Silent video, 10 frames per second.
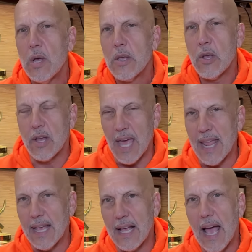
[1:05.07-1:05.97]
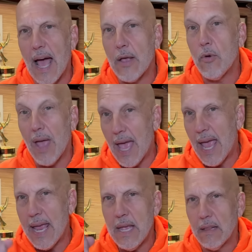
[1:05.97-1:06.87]
You're getting a guy who,
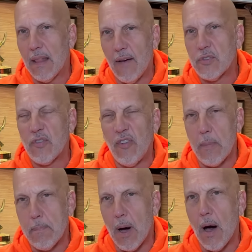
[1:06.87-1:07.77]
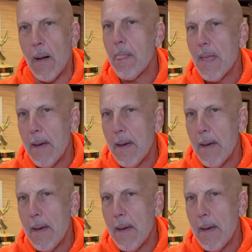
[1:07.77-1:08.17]
A, loves football,